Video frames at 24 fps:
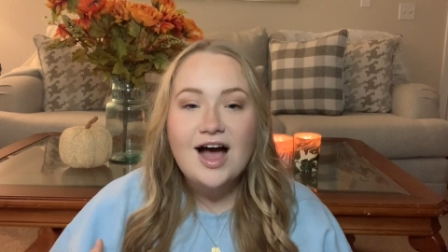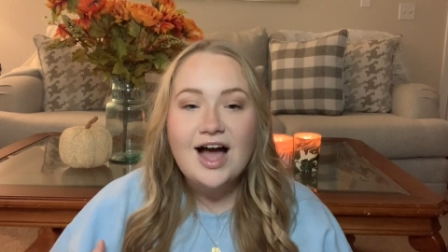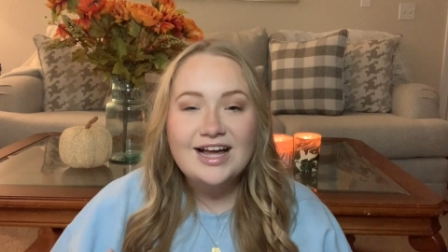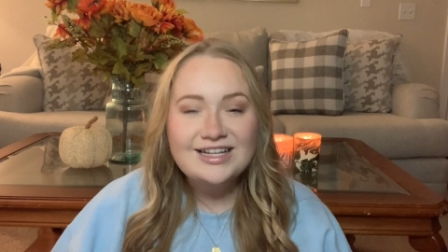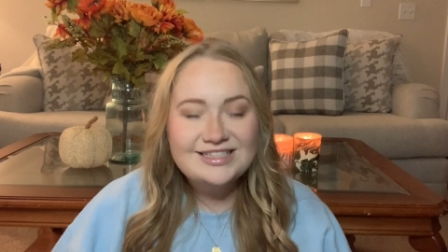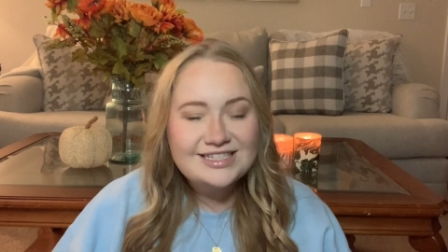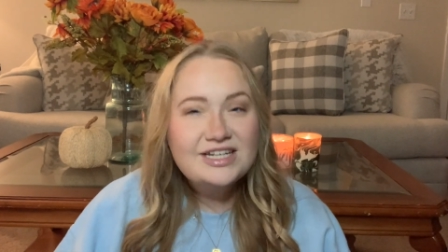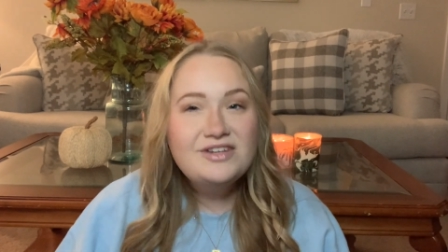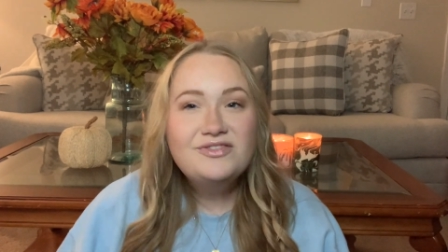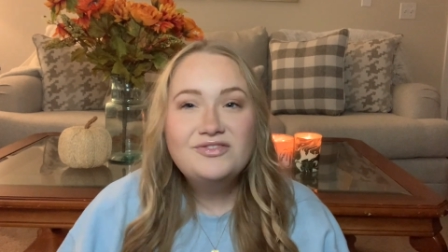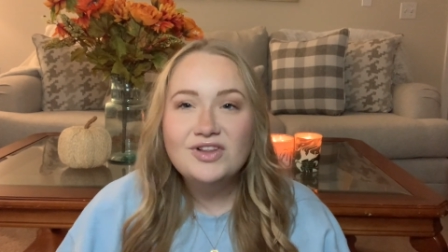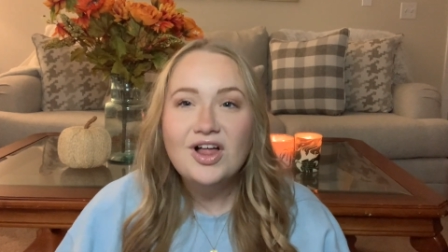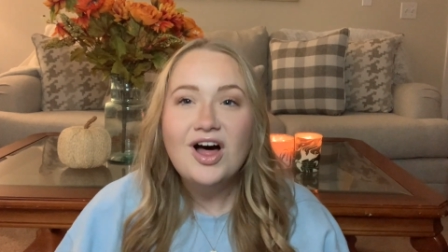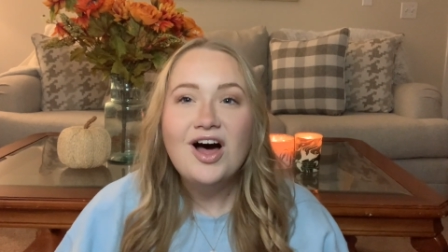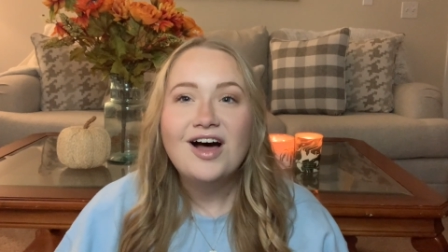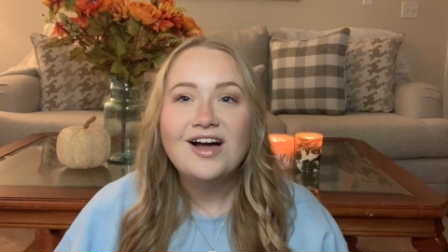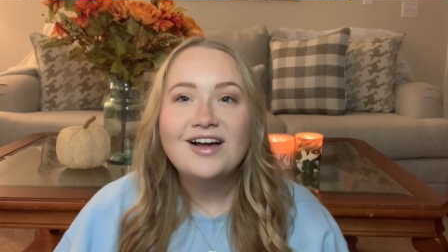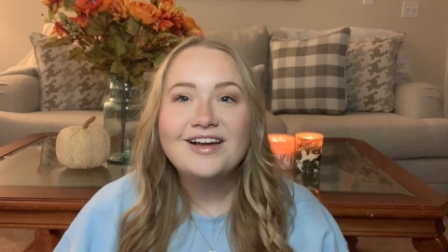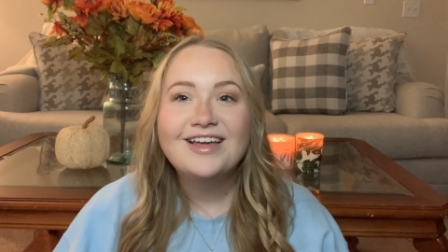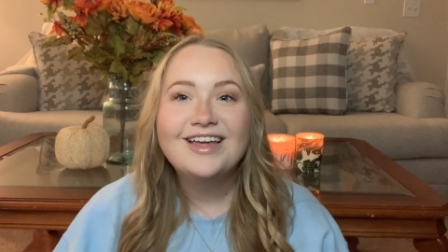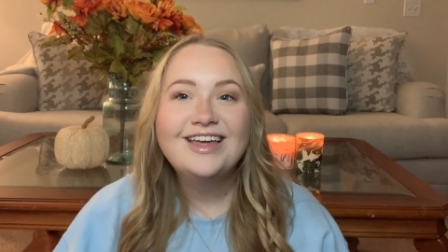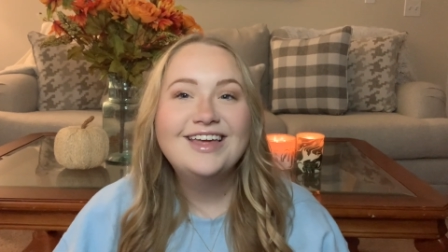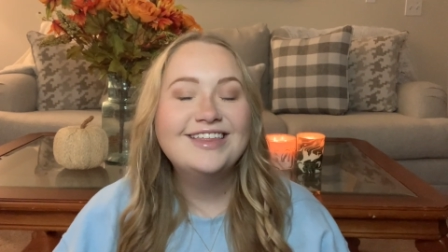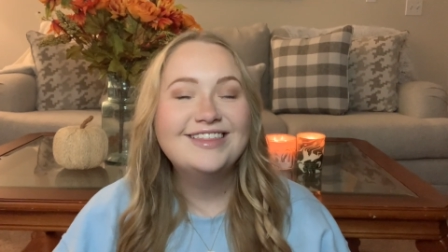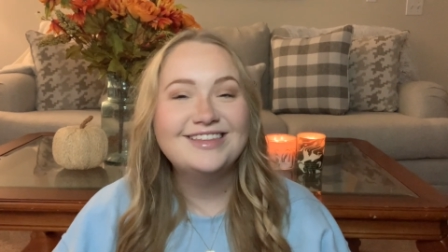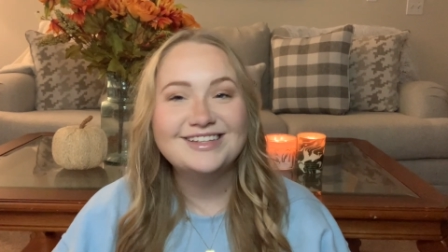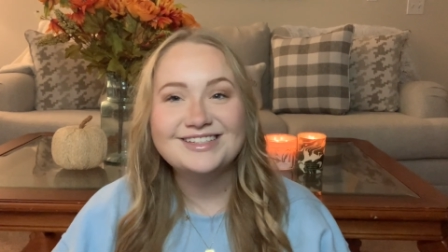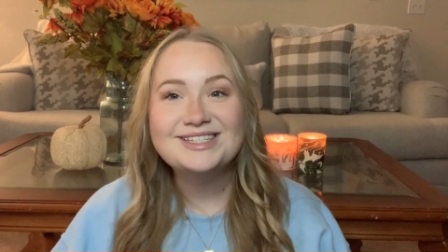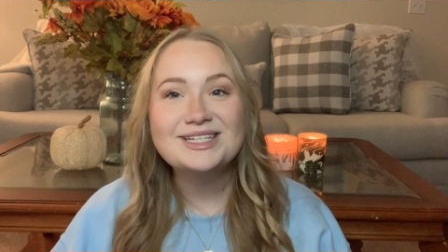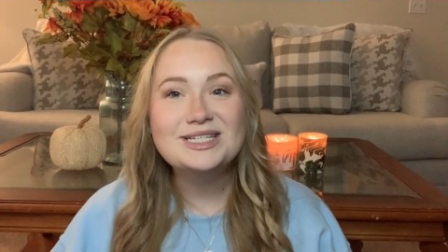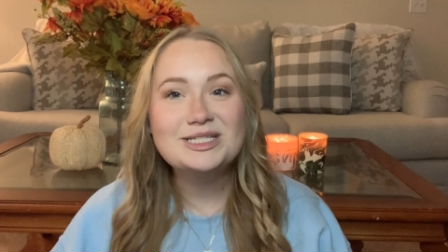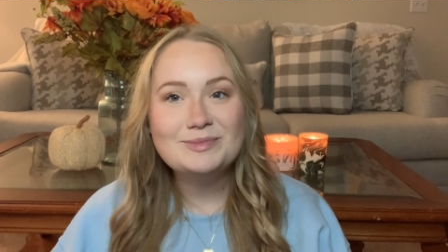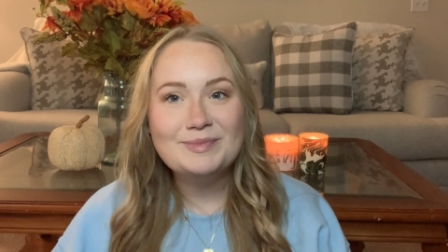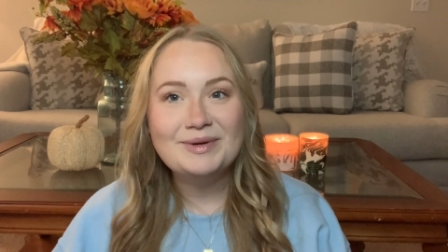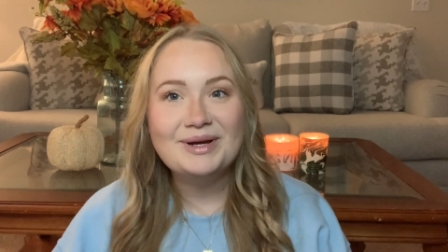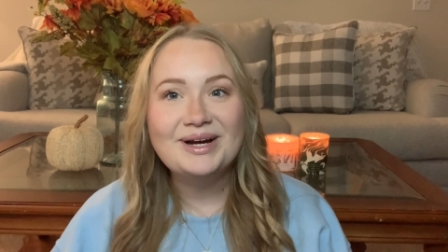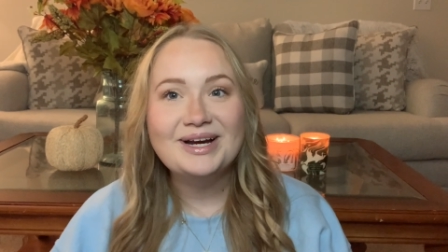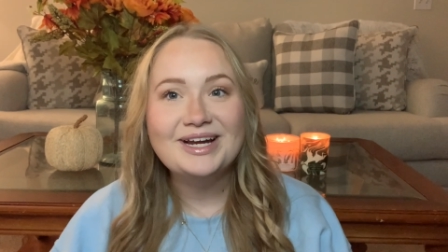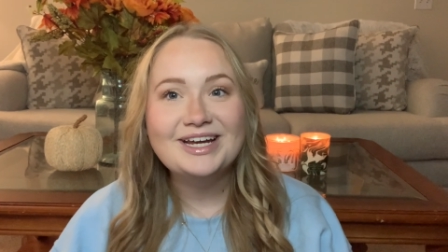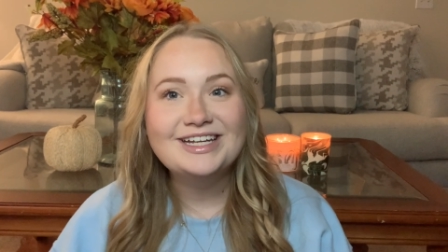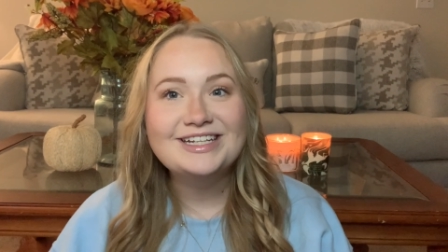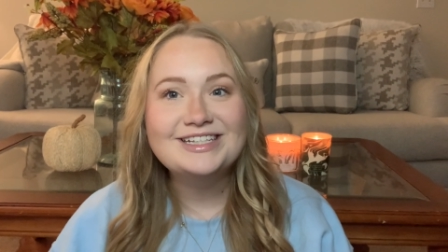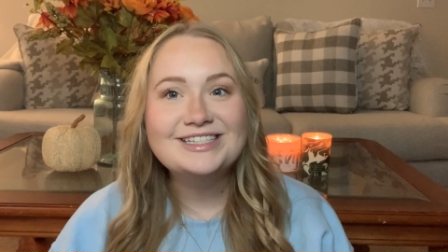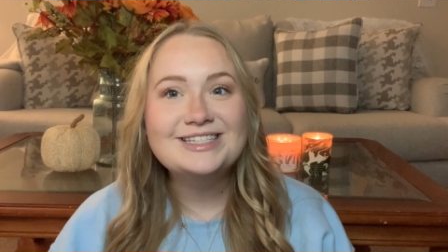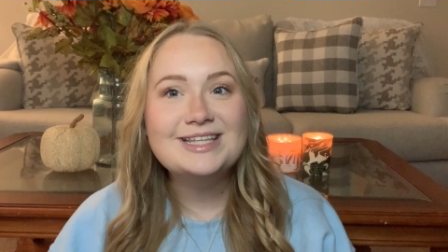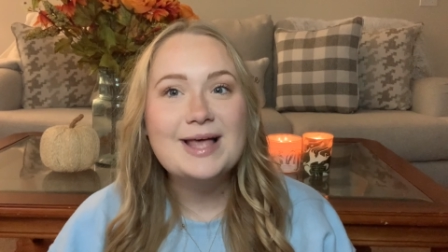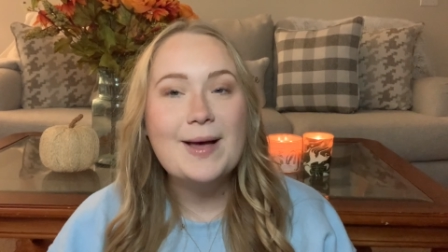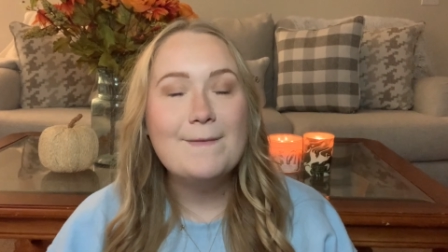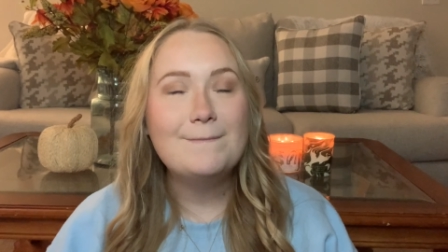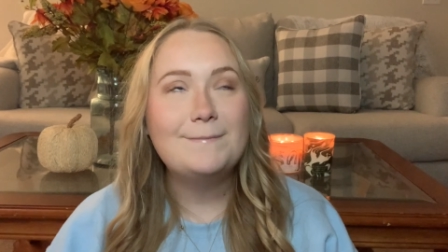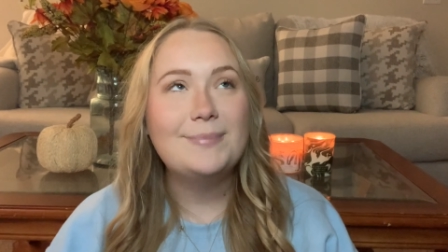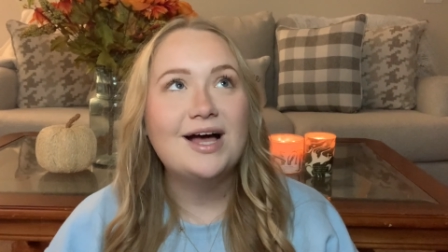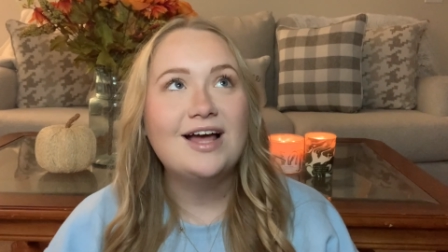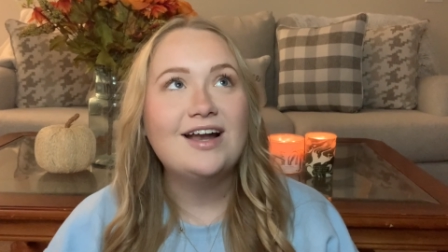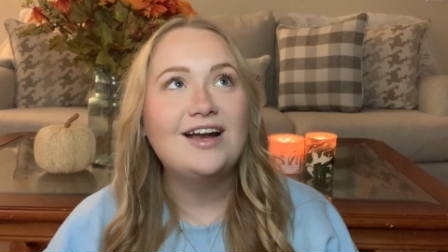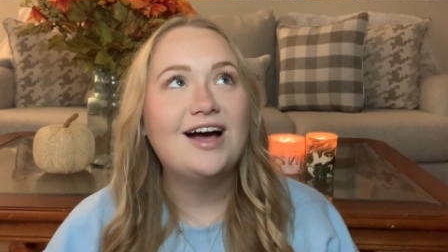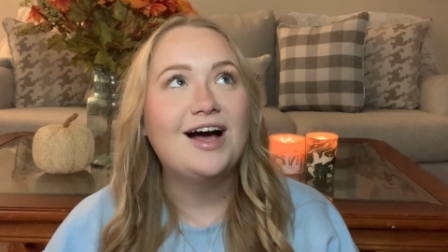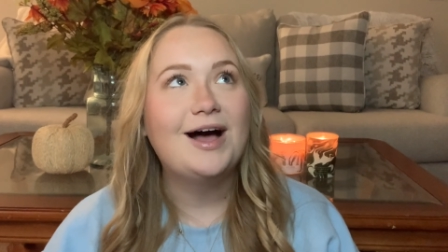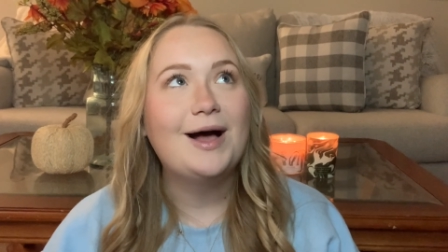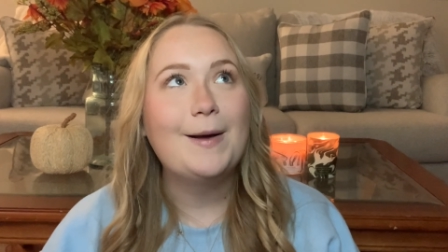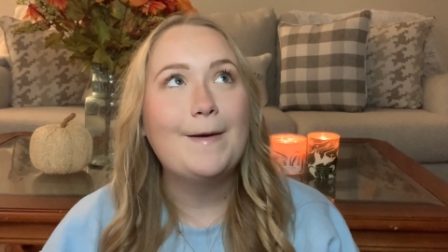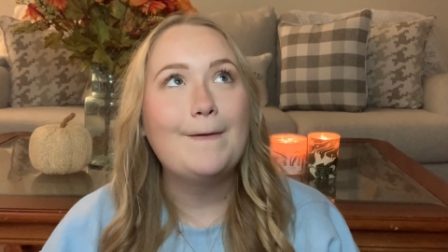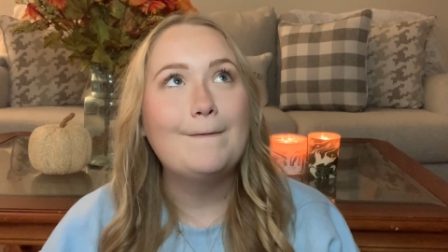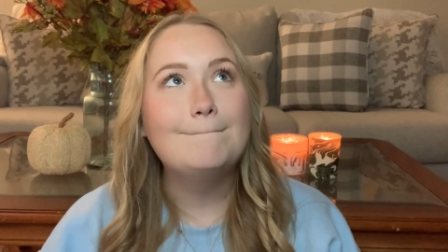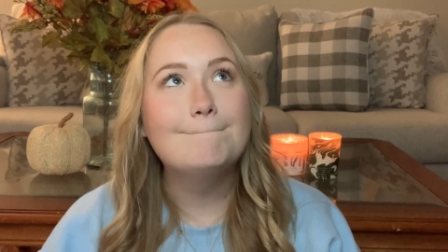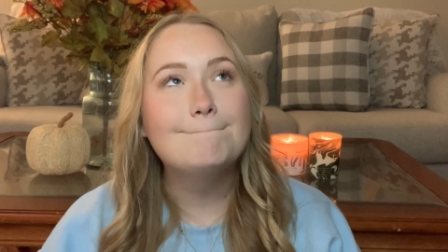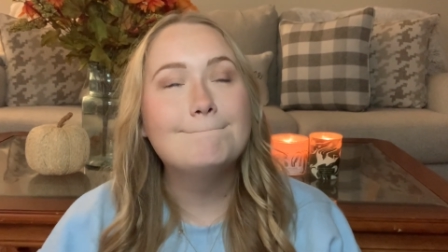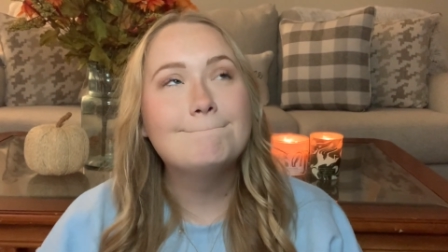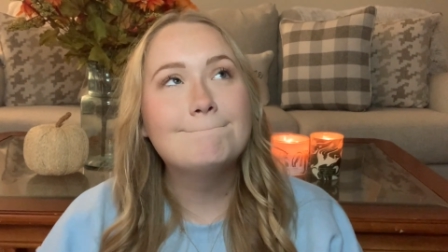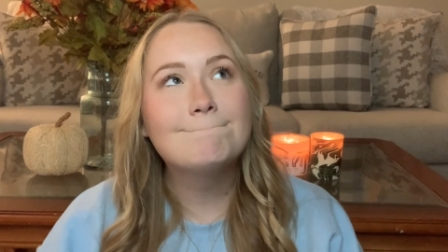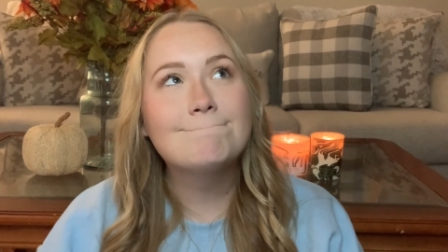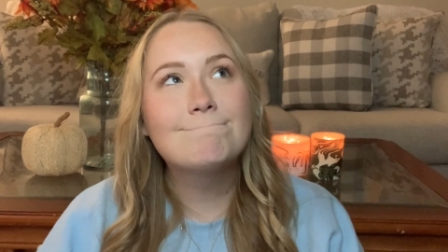I did vlog this experience, but I